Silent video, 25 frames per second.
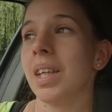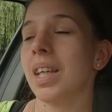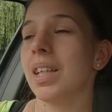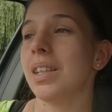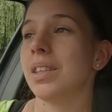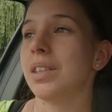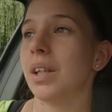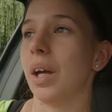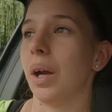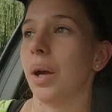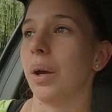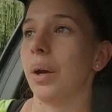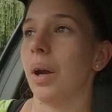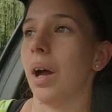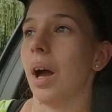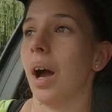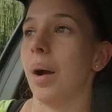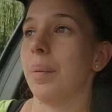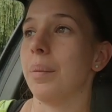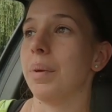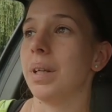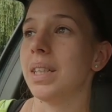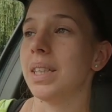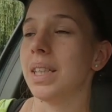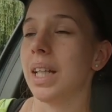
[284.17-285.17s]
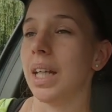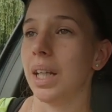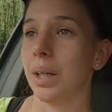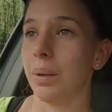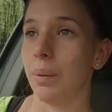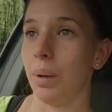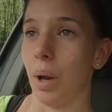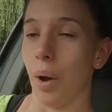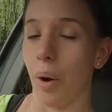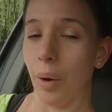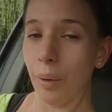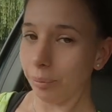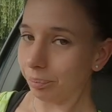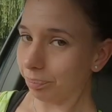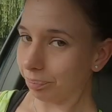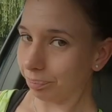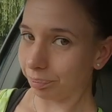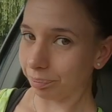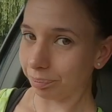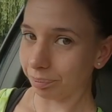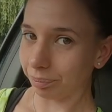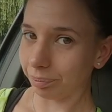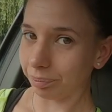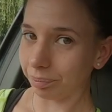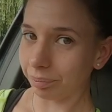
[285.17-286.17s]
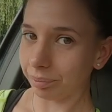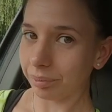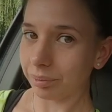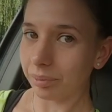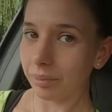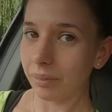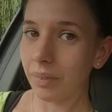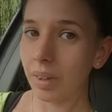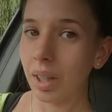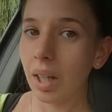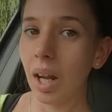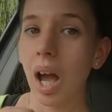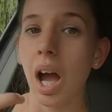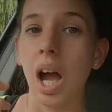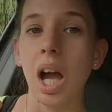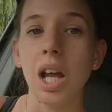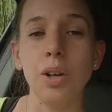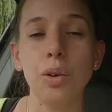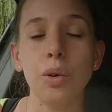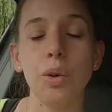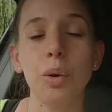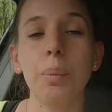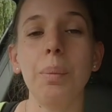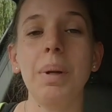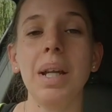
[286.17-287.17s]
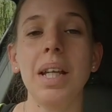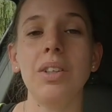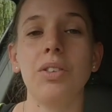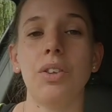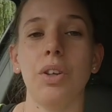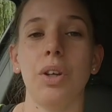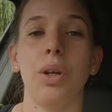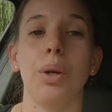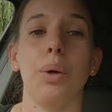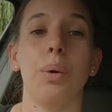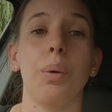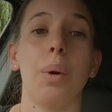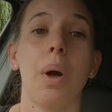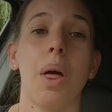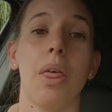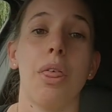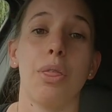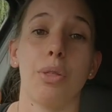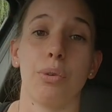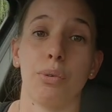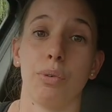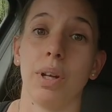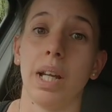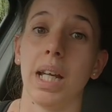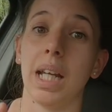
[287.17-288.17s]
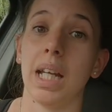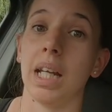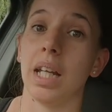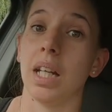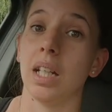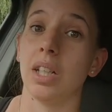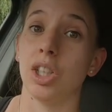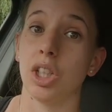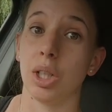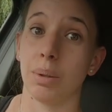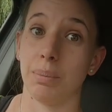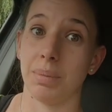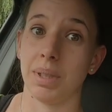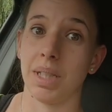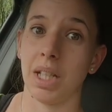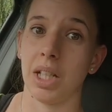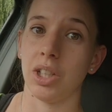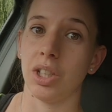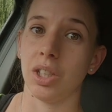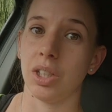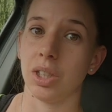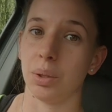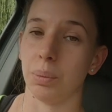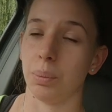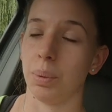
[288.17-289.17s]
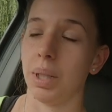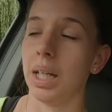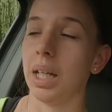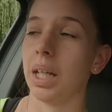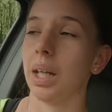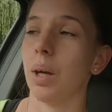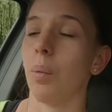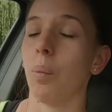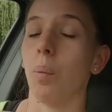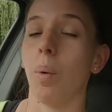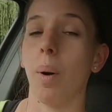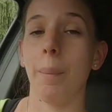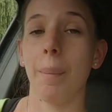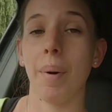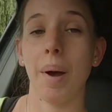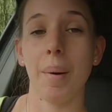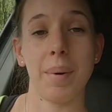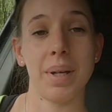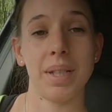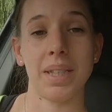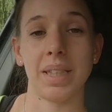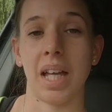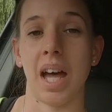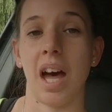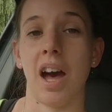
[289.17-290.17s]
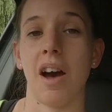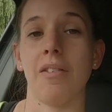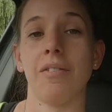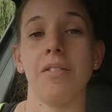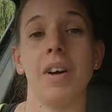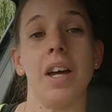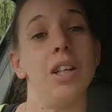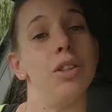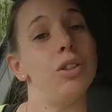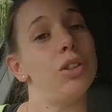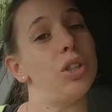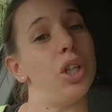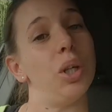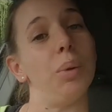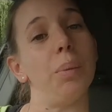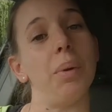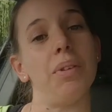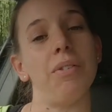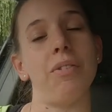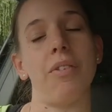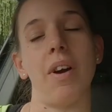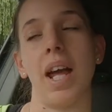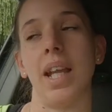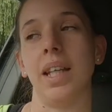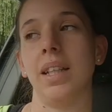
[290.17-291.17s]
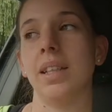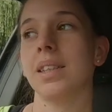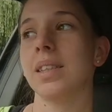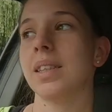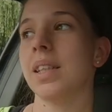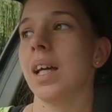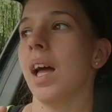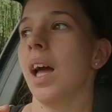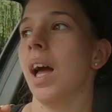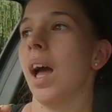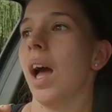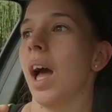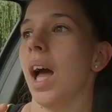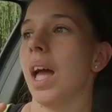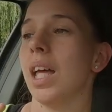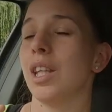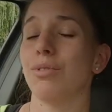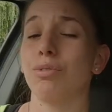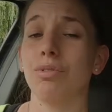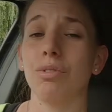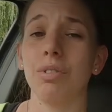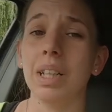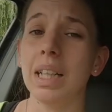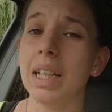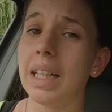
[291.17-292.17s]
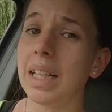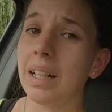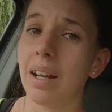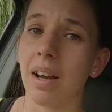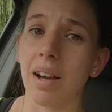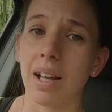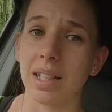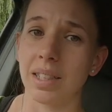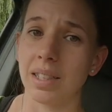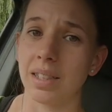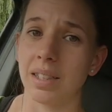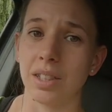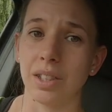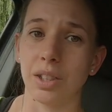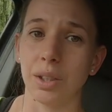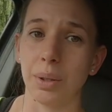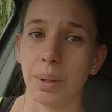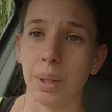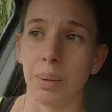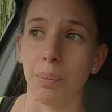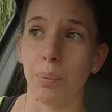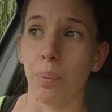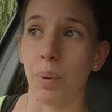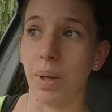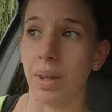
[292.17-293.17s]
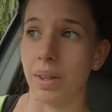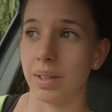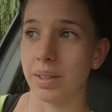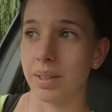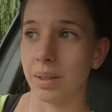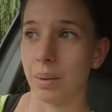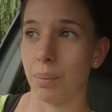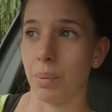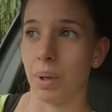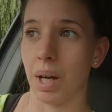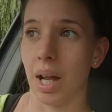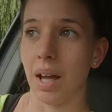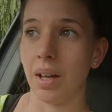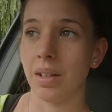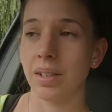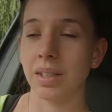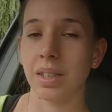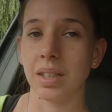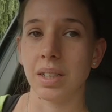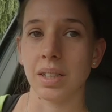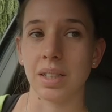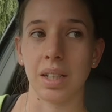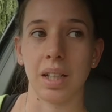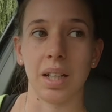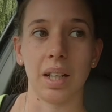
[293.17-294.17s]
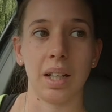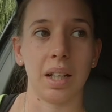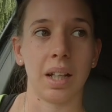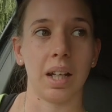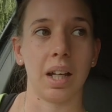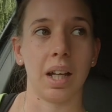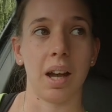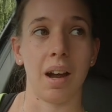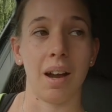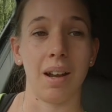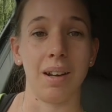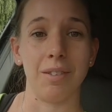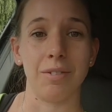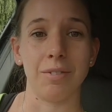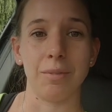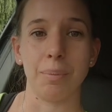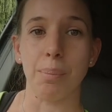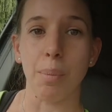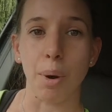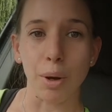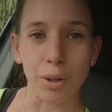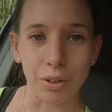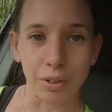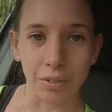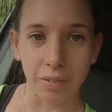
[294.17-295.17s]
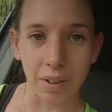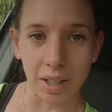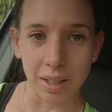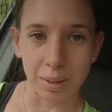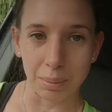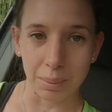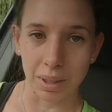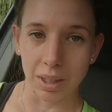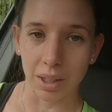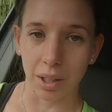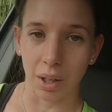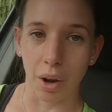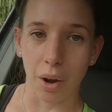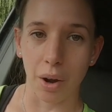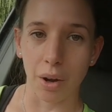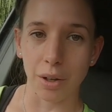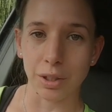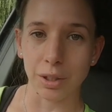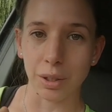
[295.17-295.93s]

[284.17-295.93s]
So I'm gonna take you along. I normally do 3 gym sessions a week, 1 by myself and 2 with friends. It's really nice to do it with someone else because it kind of motivates me to go.